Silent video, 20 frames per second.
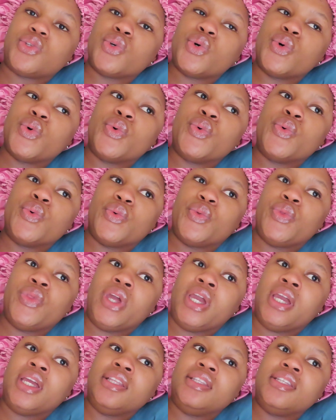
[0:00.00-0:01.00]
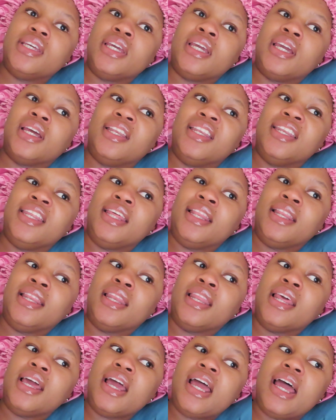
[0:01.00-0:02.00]
So they take it, and
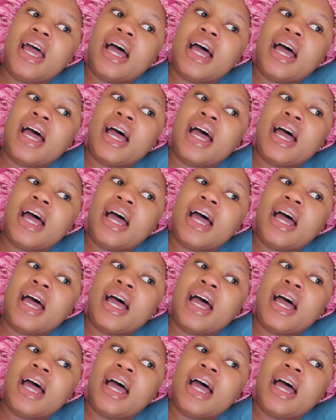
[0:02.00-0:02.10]
then